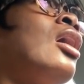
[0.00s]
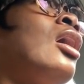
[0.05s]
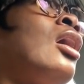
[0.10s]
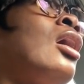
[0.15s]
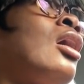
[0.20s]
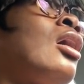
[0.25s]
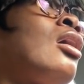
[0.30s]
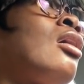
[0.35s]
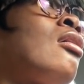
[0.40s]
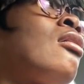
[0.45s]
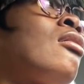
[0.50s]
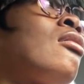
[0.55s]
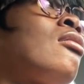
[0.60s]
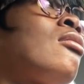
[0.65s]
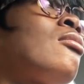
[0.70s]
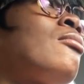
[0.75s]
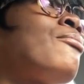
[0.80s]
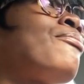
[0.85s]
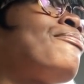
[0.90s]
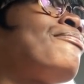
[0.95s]

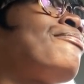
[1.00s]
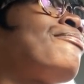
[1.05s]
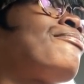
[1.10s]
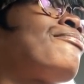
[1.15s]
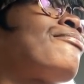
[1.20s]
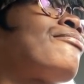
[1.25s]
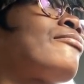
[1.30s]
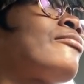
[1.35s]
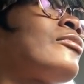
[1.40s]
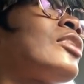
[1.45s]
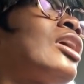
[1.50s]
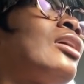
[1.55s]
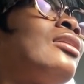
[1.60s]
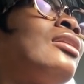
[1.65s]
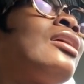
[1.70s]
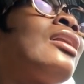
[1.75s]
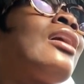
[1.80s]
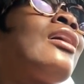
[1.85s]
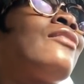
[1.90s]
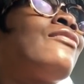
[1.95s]
Um,
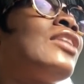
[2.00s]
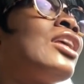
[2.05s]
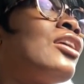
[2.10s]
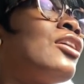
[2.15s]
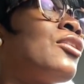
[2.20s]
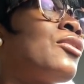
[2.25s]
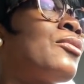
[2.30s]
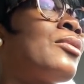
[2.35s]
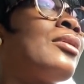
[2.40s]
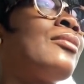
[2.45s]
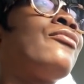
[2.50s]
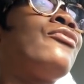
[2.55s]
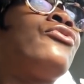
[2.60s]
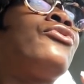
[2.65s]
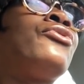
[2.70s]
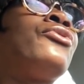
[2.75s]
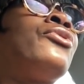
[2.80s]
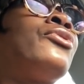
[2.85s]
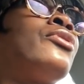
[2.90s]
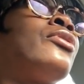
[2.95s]
then I have to gear up
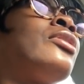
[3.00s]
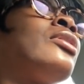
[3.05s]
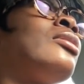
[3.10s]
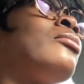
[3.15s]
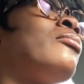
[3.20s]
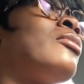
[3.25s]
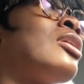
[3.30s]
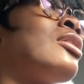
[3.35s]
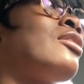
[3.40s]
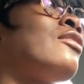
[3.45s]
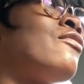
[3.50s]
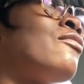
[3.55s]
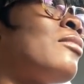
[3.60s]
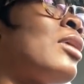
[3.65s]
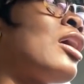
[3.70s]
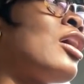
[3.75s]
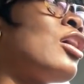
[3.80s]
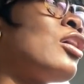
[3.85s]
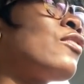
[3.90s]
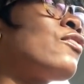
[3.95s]
for the month of
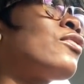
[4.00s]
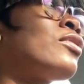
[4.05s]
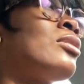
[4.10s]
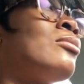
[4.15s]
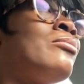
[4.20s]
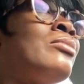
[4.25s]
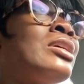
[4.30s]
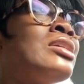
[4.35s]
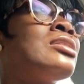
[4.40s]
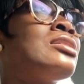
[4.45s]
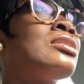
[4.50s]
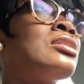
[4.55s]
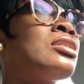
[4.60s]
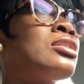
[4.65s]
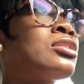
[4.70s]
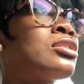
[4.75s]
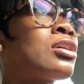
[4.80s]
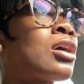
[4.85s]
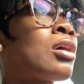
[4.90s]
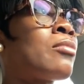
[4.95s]
May for the
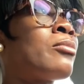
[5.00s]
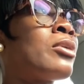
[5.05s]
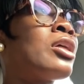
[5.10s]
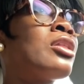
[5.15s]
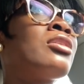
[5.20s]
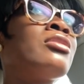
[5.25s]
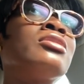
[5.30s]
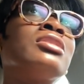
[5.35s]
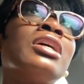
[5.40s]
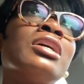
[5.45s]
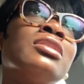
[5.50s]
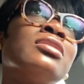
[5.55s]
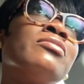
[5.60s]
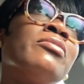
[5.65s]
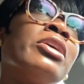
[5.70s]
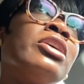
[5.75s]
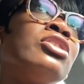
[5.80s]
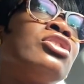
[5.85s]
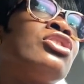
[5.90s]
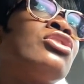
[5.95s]
business, our Mother's Day
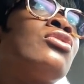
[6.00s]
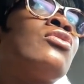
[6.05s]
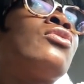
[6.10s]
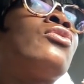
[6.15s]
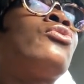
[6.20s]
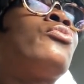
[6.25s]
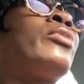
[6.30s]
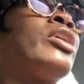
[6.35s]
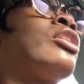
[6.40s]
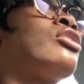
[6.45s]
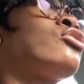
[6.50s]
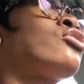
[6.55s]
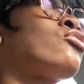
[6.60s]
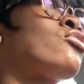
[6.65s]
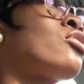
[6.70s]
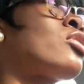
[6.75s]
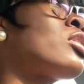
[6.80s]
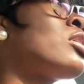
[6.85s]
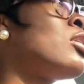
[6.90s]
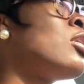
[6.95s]
special, making
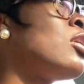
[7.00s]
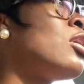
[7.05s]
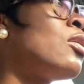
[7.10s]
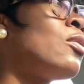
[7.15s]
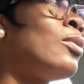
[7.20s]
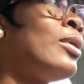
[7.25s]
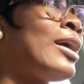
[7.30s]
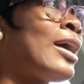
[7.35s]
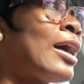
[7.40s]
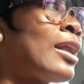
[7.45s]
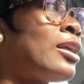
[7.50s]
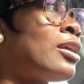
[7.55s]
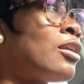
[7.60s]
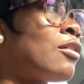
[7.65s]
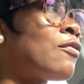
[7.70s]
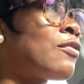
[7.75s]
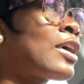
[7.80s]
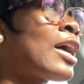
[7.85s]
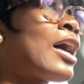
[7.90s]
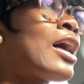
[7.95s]
sure we got
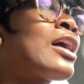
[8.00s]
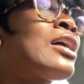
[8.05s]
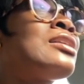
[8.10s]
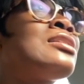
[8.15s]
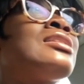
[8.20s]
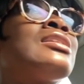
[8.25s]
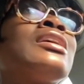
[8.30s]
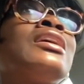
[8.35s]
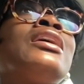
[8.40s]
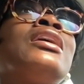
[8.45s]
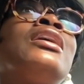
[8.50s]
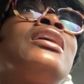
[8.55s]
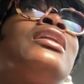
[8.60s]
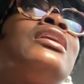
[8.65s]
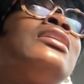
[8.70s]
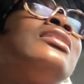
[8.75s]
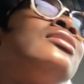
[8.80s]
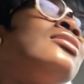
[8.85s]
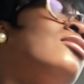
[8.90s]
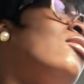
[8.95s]
enough content
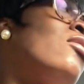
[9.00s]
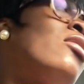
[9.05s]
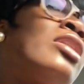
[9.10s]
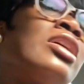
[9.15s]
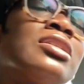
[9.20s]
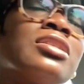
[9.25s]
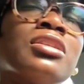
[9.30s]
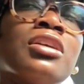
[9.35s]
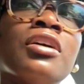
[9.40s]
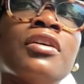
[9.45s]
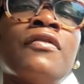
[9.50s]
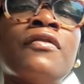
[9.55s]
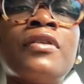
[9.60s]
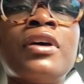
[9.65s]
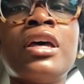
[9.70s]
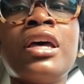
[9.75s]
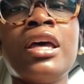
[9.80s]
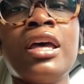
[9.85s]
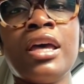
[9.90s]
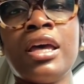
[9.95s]
and all that stuff.
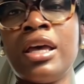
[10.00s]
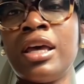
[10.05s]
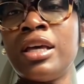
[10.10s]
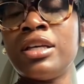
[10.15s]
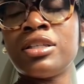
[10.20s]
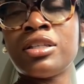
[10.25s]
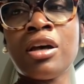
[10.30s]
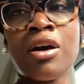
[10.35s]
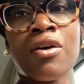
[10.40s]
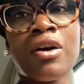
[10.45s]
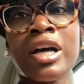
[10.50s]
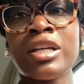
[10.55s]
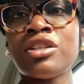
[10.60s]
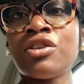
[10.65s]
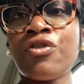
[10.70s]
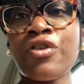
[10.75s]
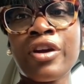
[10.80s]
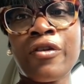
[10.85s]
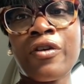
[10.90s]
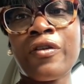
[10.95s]
So I
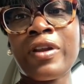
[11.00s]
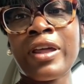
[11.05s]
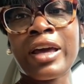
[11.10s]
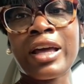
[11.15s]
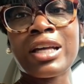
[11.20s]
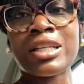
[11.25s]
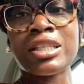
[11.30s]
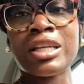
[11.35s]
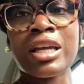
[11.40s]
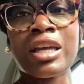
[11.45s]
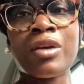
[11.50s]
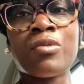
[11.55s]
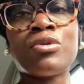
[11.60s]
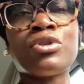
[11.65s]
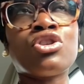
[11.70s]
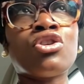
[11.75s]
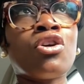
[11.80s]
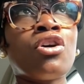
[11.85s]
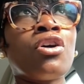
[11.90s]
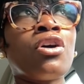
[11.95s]
just feel like I check in
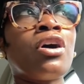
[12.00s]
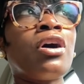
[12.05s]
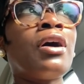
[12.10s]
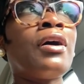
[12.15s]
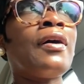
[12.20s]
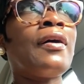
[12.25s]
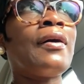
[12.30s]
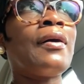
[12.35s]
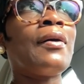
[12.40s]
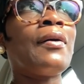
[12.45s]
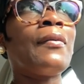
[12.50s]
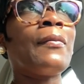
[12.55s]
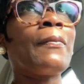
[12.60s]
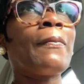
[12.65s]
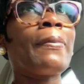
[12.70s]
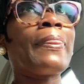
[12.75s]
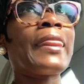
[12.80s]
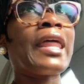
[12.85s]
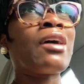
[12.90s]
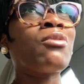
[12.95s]
with y'all. Um,
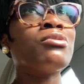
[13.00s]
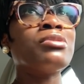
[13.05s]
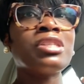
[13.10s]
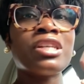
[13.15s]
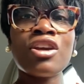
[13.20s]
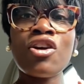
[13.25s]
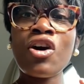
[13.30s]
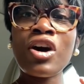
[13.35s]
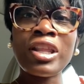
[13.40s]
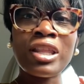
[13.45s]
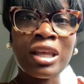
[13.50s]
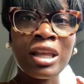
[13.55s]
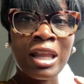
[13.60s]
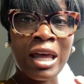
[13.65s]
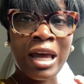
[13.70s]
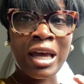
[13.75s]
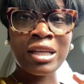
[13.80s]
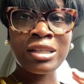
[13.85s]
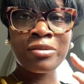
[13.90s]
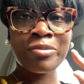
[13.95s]
I will see y'all in the
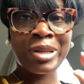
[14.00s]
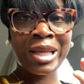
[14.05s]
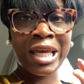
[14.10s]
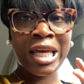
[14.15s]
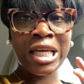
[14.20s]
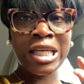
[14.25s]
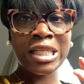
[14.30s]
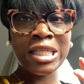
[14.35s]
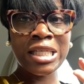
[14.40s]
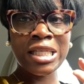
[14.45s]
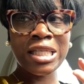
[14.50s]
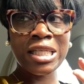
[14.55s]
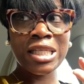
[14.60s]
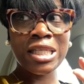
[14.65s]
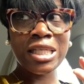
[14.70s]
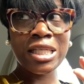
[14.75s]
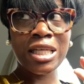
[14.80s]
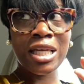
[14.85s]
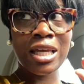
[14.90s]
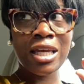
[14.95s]
last place
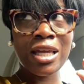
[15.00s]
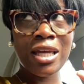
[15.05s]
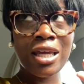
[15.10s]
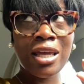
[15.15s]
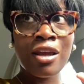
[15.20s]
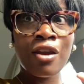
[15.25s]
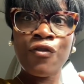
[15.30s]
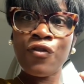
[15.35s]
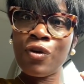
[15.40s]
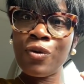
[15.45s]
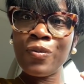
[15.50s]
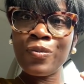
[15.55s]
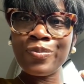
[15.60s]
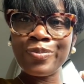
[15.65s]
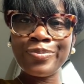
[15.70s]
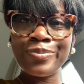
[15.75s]
in a few.